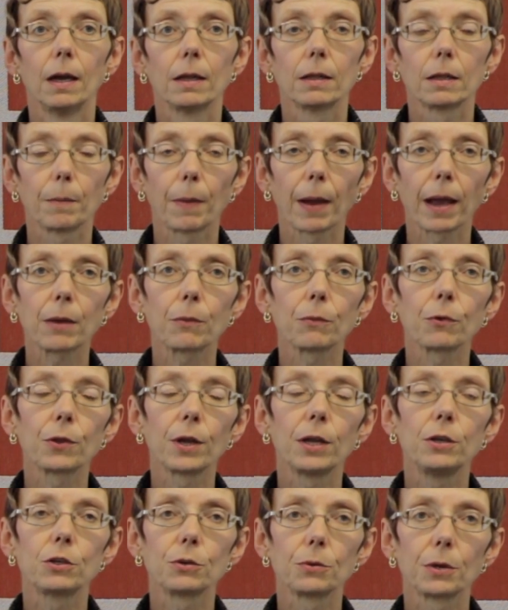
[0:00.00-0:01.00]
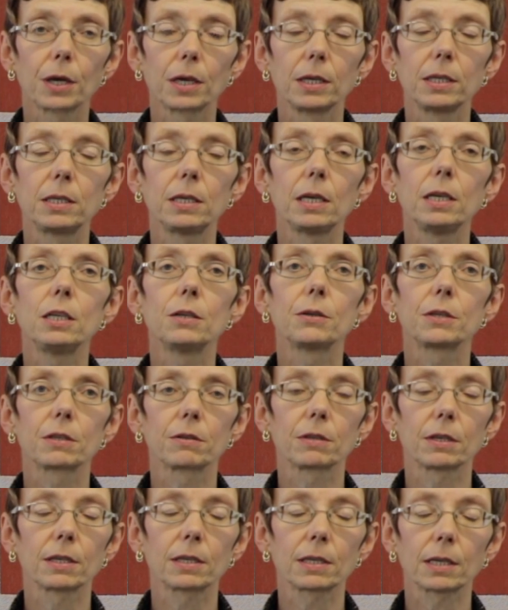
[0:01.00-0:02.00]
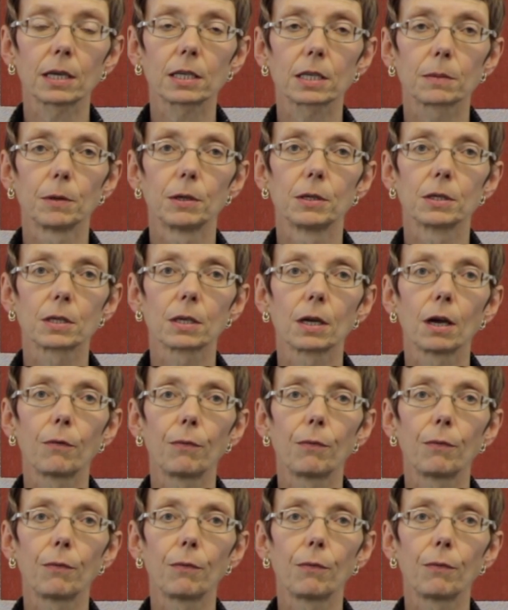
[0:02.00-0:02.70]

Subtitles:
The bank will then do a continuous assessment